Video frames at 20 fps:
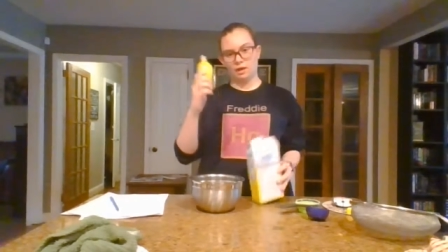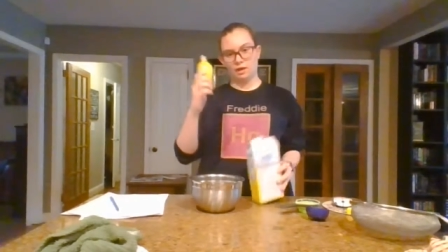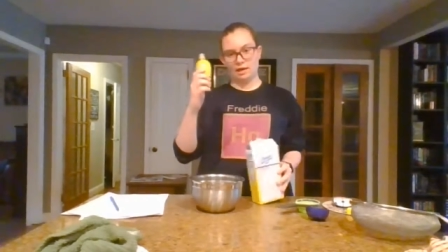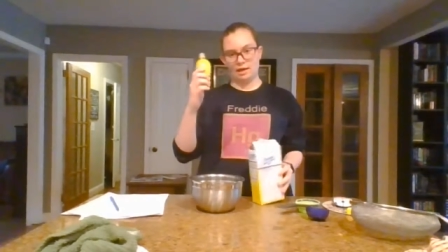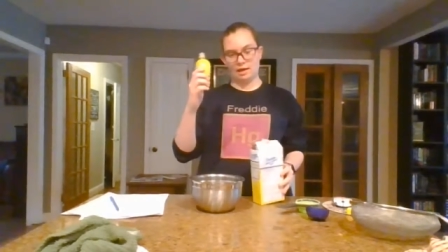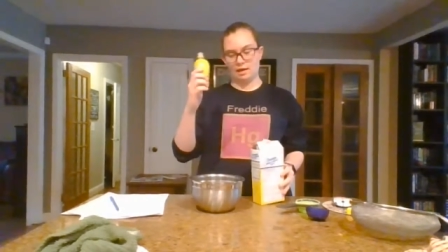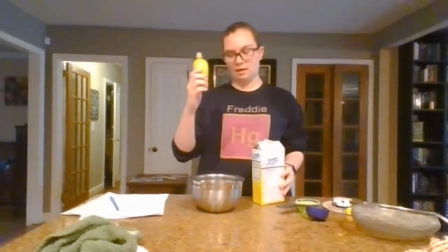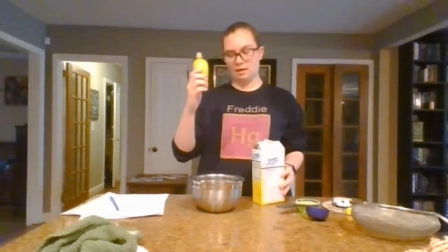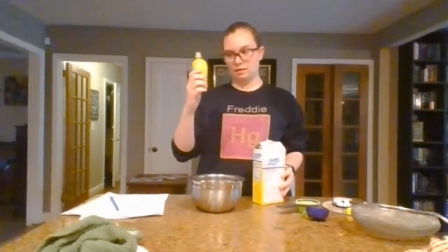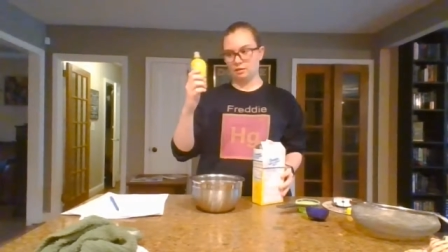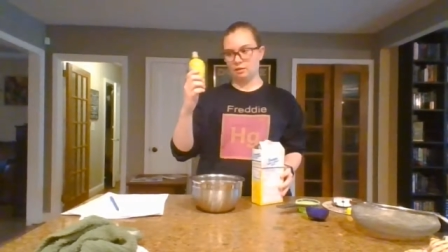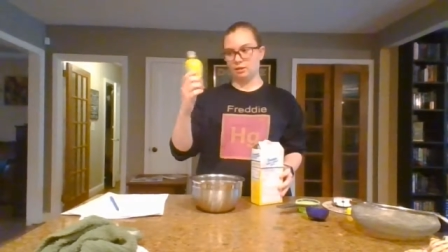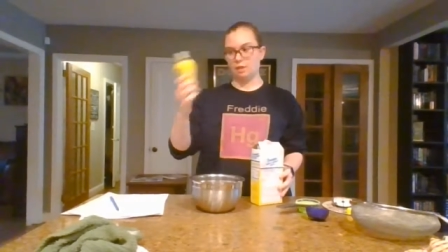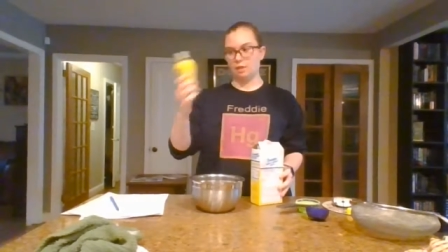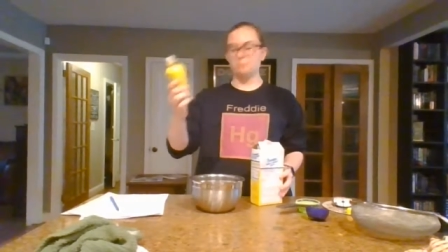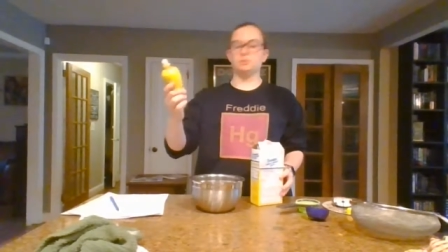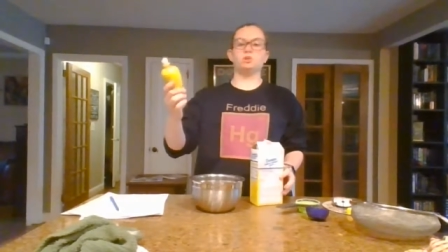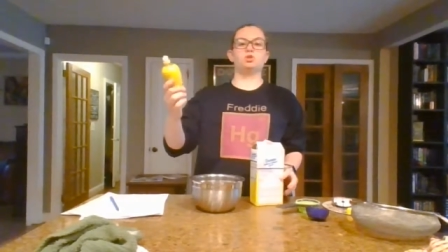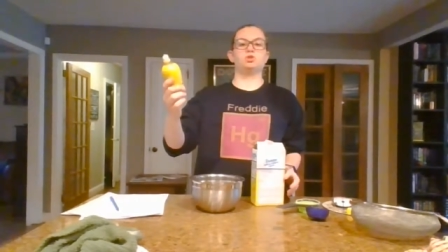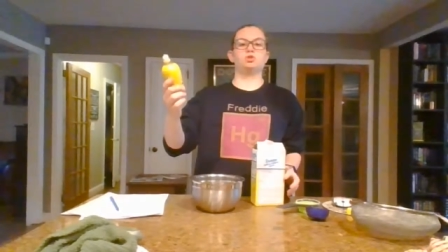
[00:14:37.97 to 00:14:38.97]
and
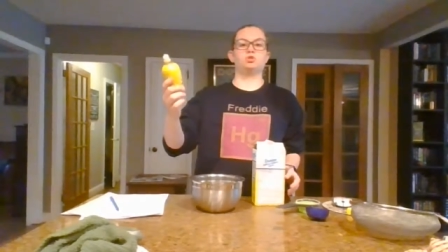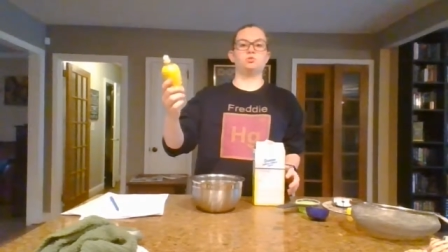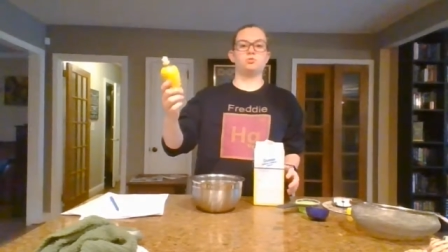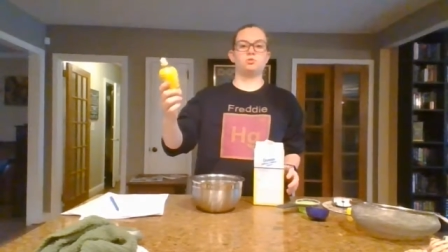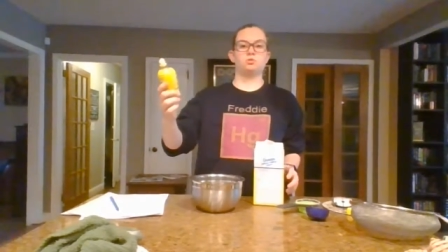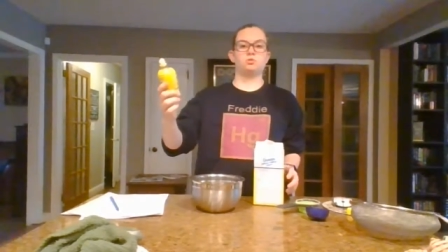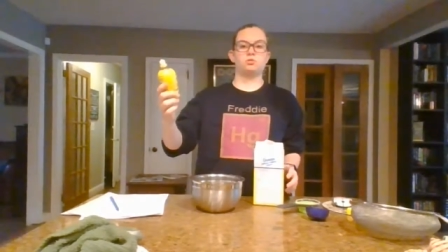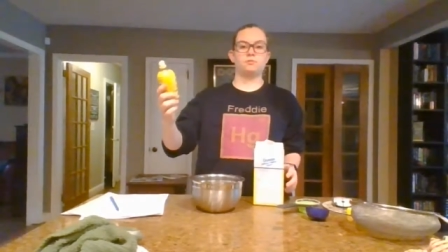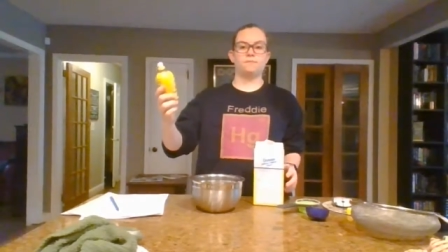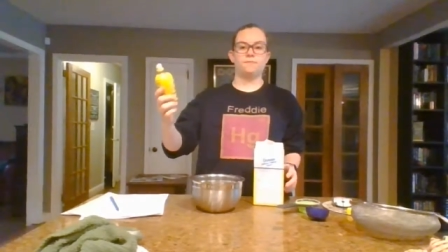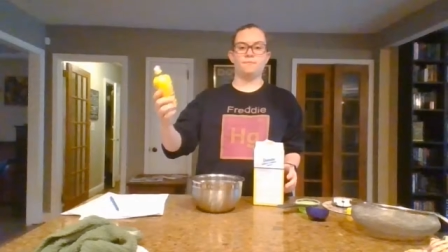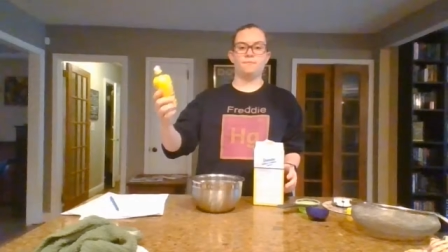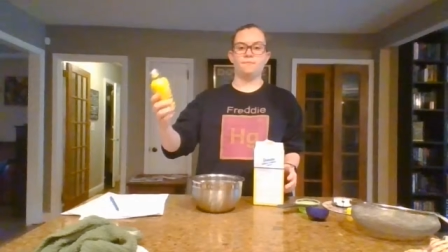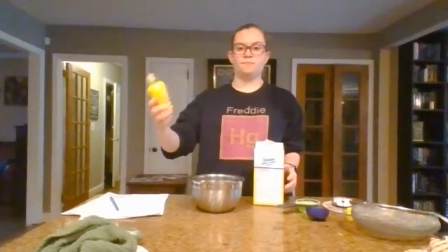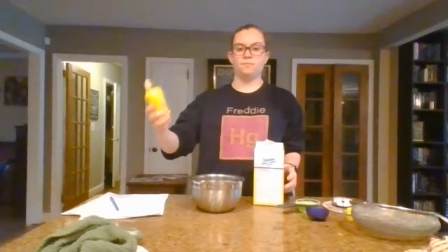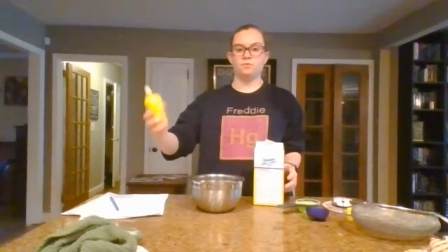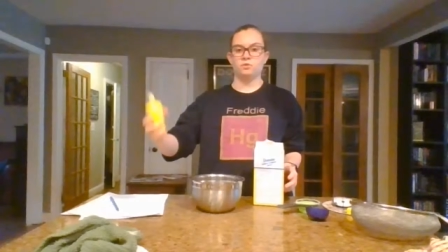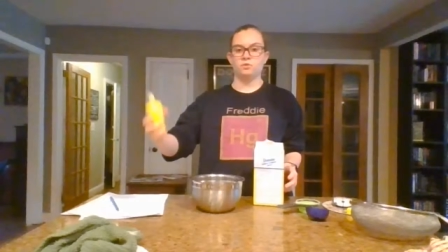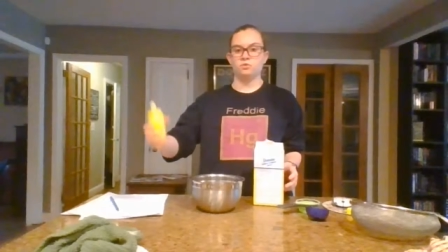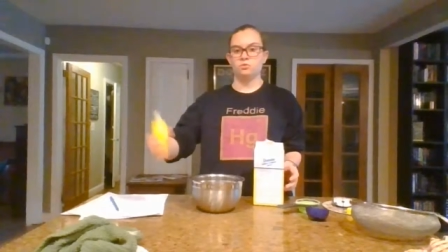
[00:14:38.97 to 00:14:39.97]
lemon juice.
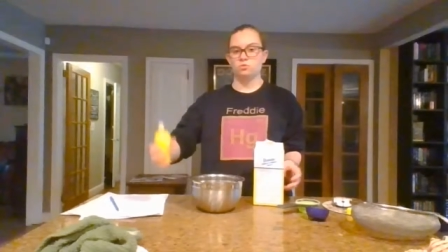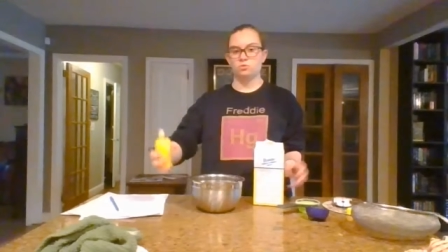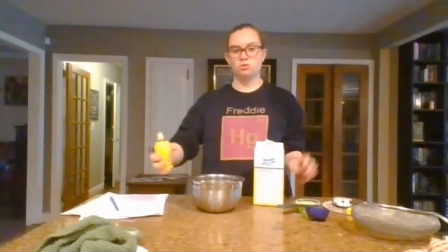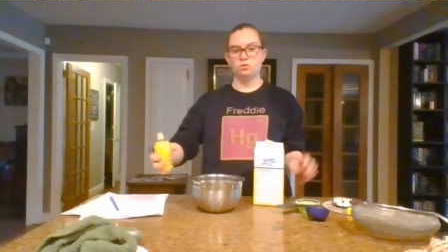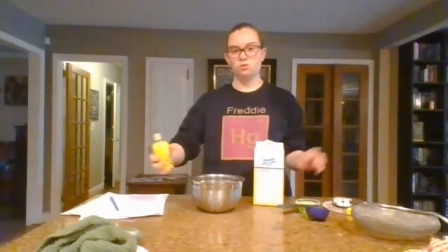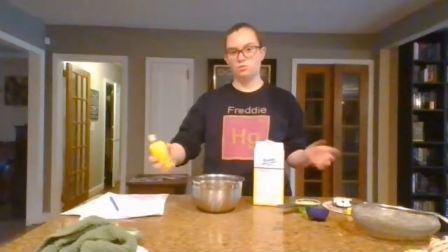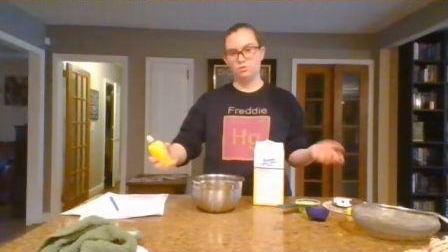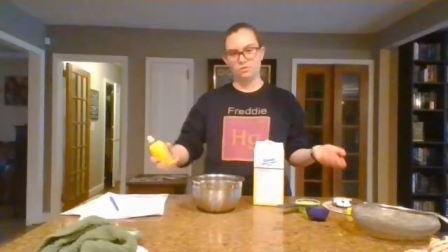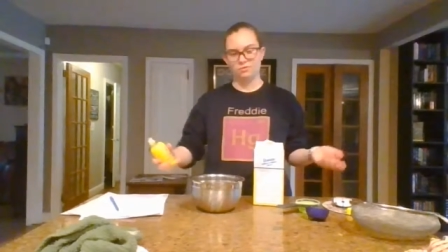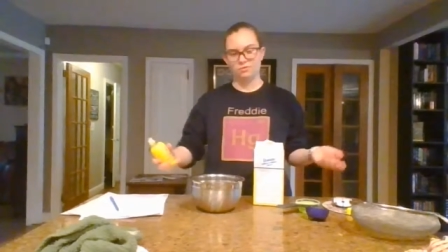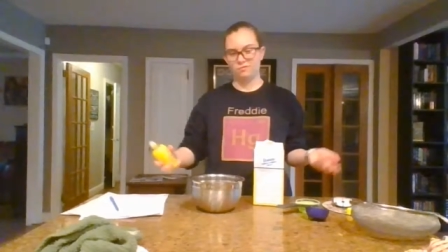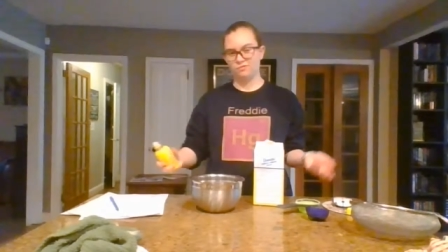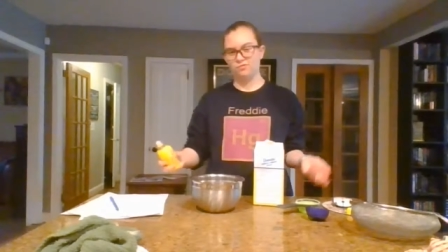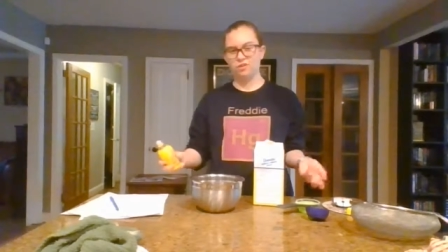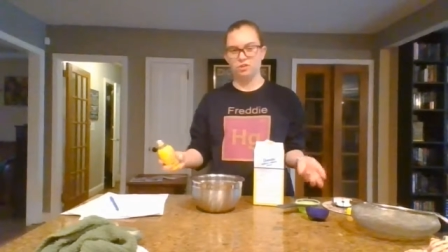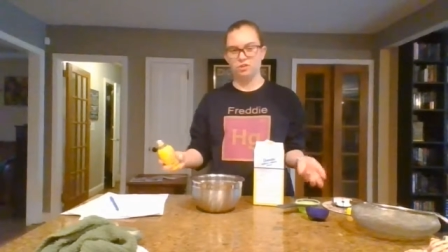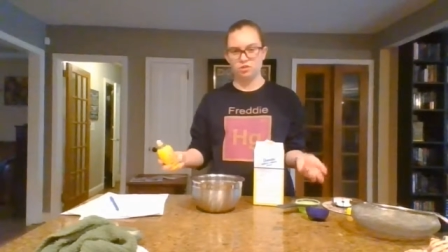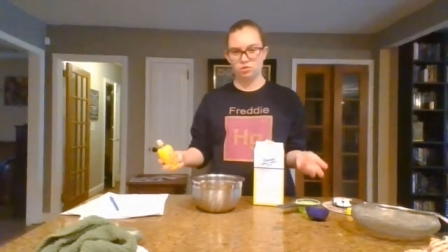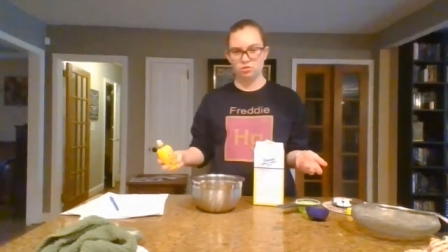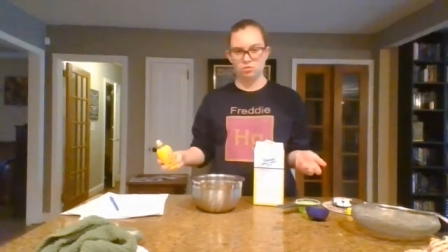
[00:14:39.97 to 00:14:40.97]
So you can
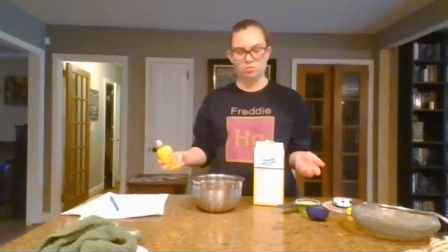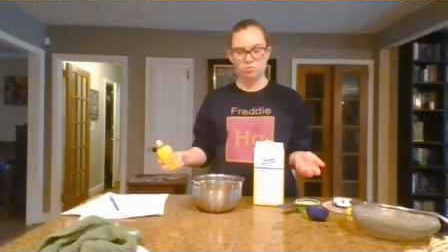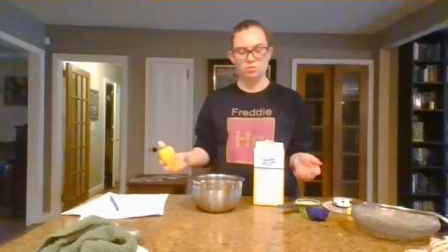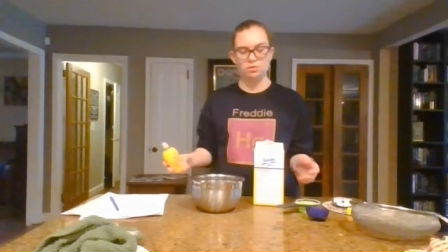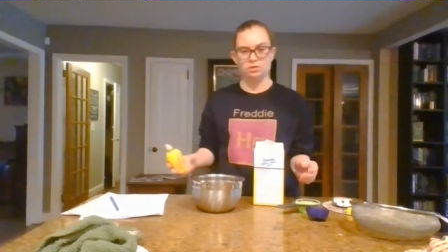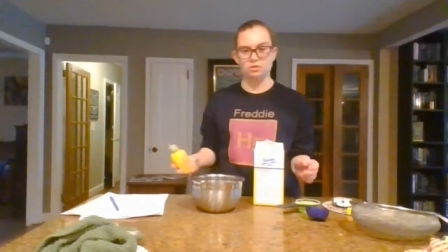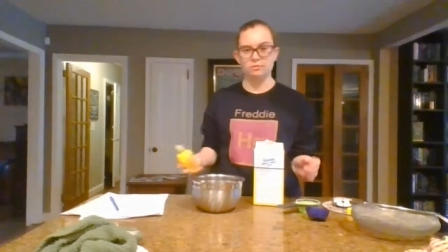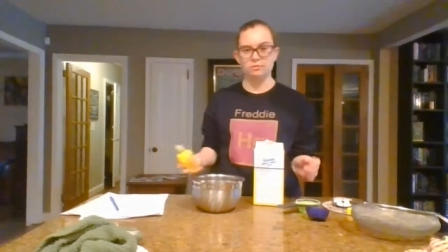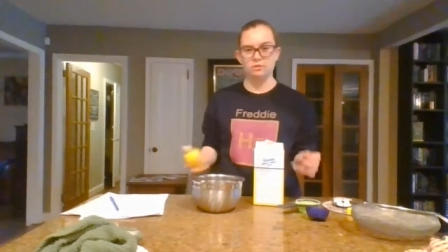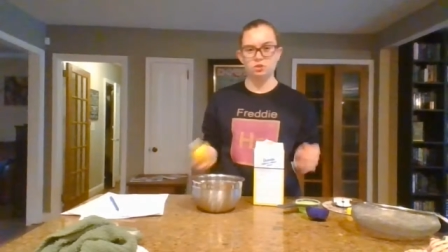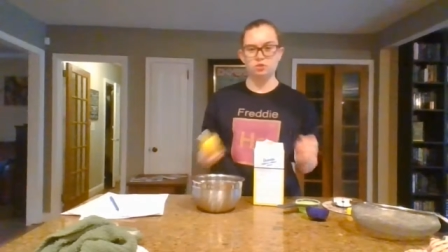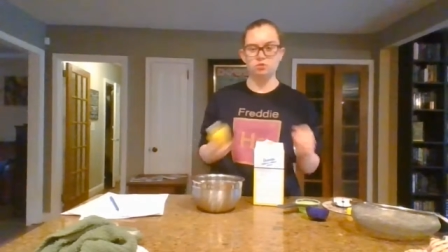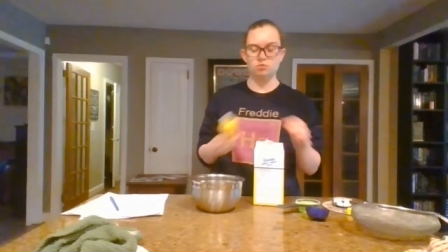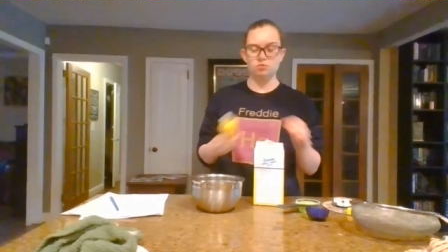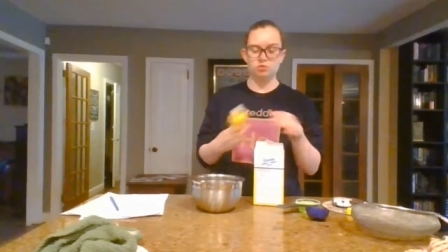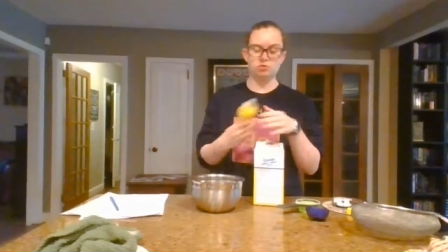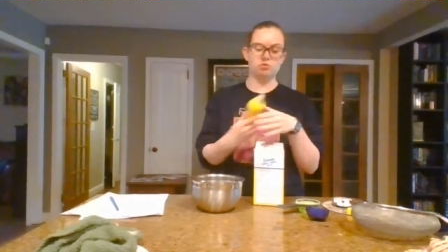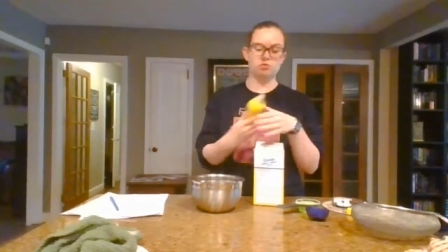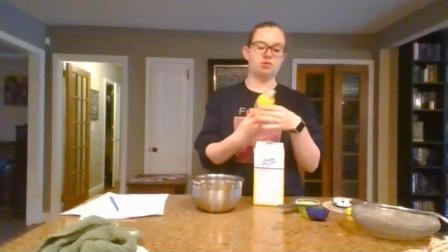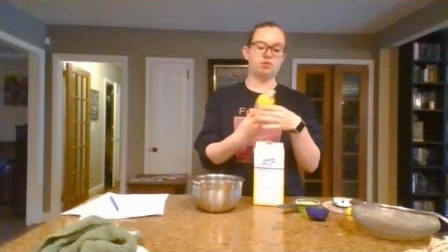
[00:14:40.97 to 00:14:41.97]
freshly squeeze lemon
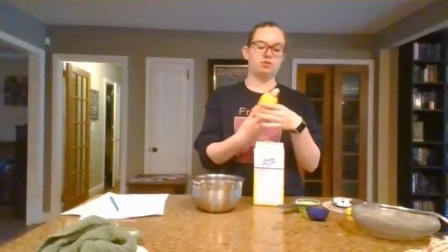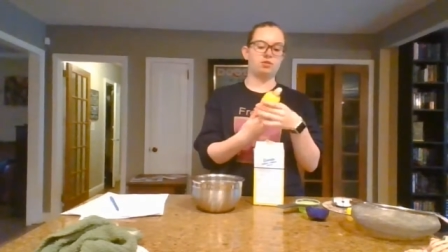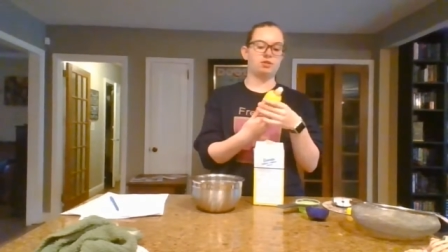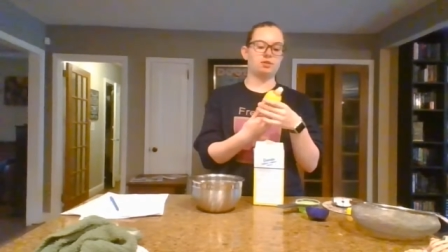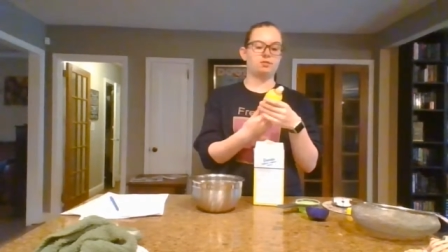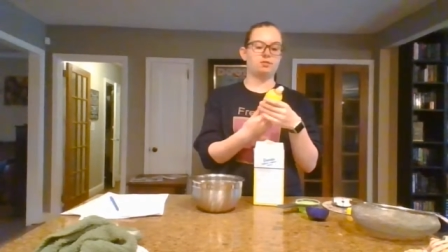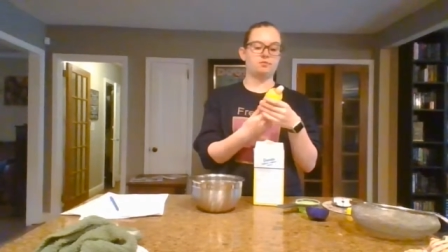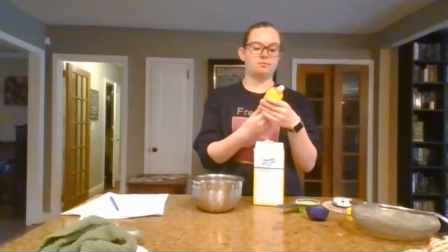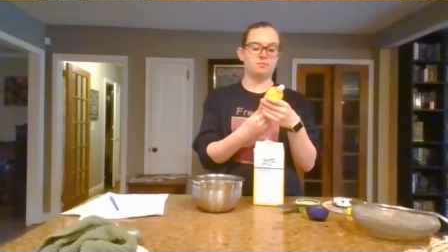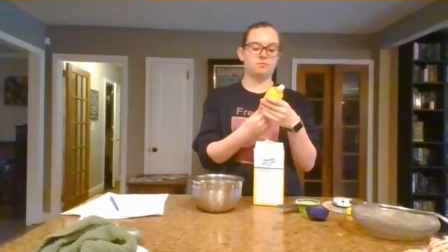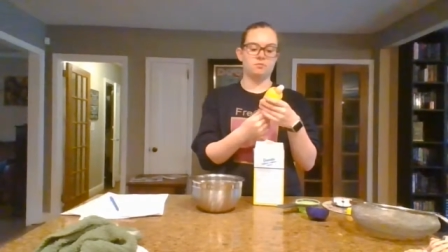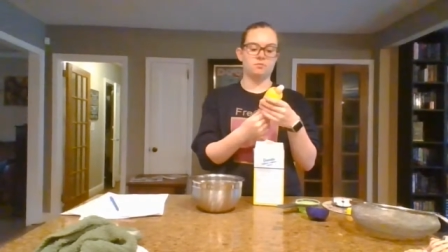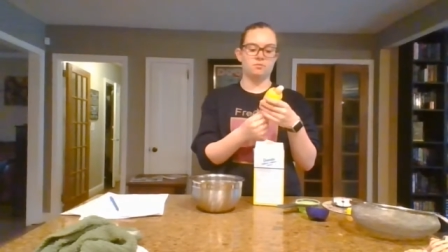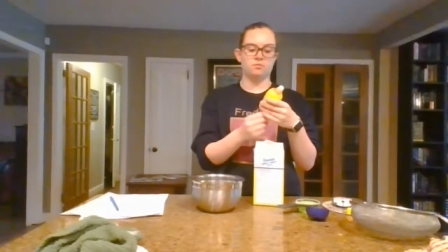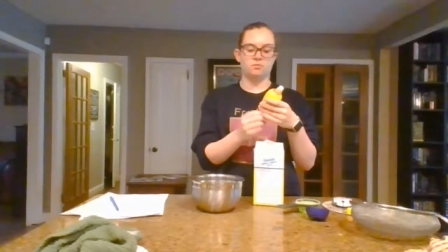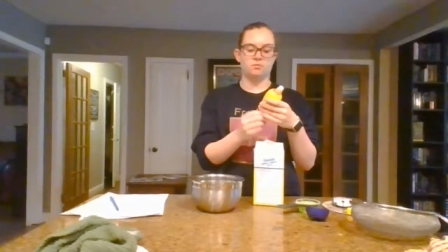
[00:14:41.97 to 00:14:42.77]
juice, or you can